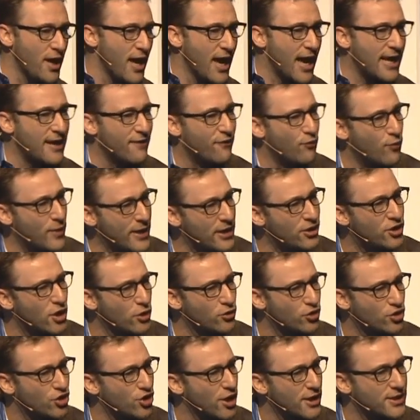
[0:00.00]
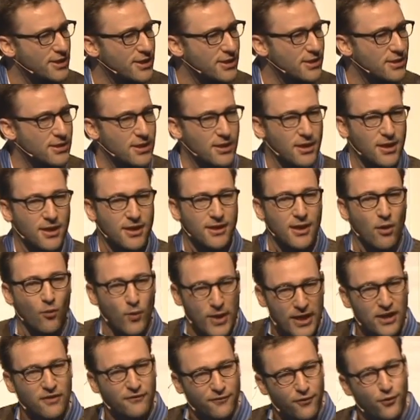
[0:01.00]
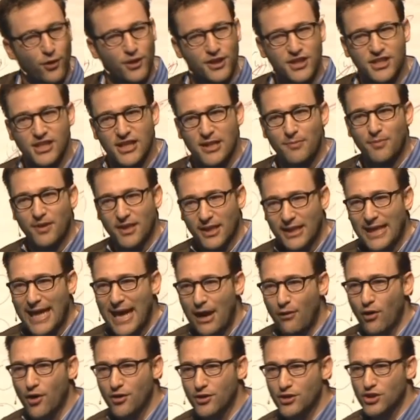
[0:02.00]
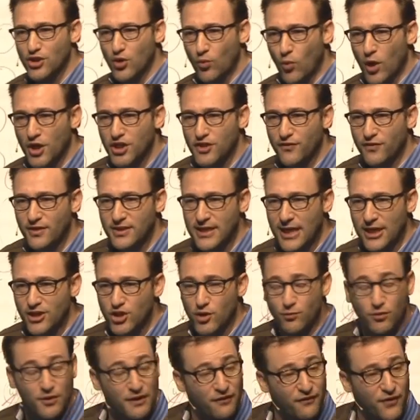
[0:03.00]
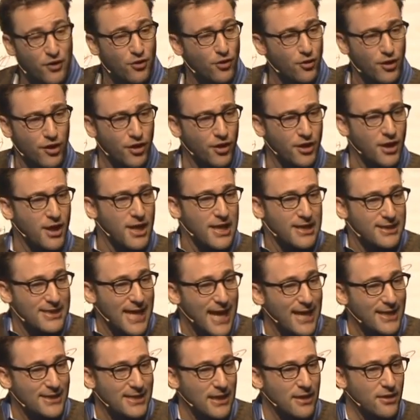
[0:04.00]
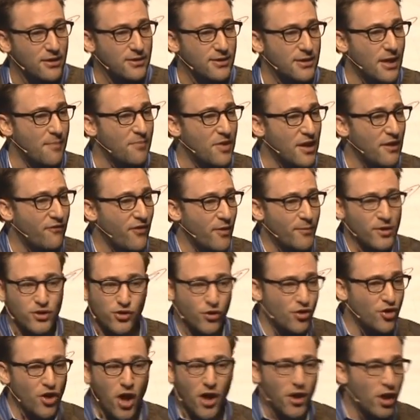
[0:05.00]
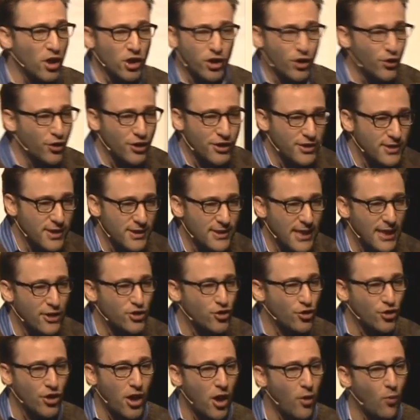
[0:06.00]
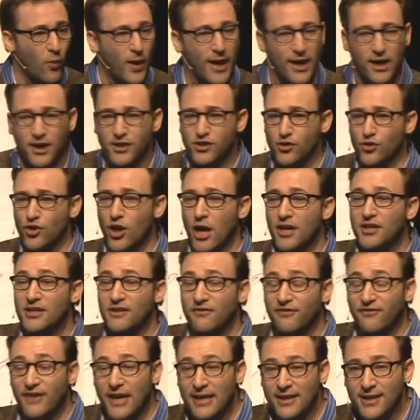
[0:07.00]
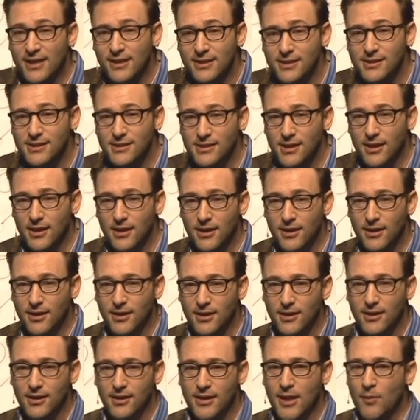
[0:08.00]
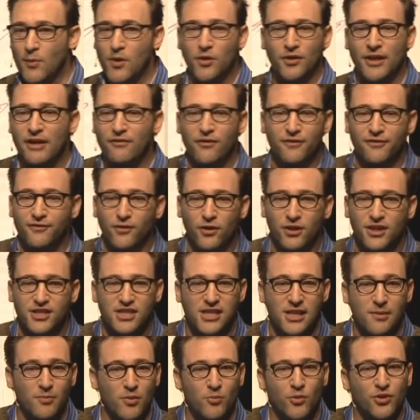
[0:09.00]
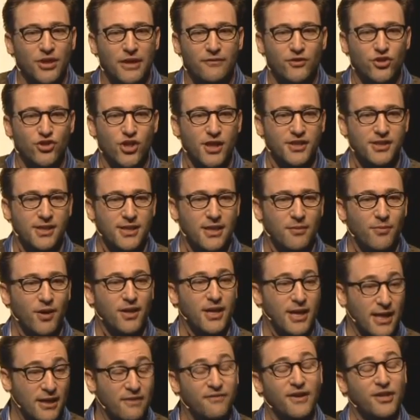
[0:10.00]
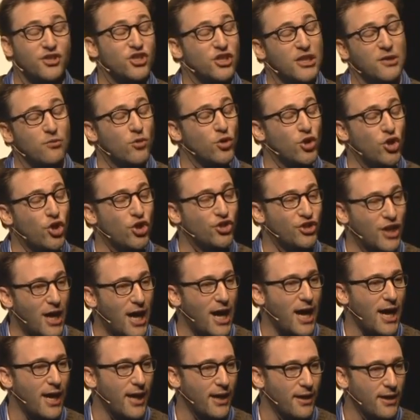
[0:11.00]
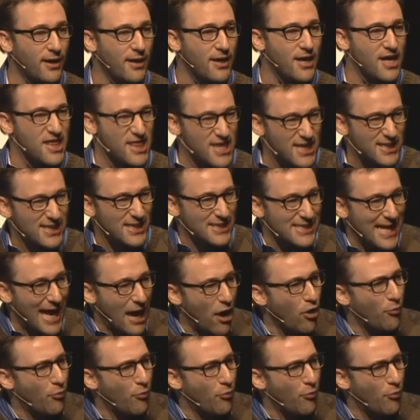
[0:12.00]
And if we don't trust that we can fall asleep and allow others to watch for danger, we fear they're going to take something from us or not alert us to danger or not wake us or not defend us, then we'll never fall asleep and we'll never trust anybody and eventually we'll all die. This is how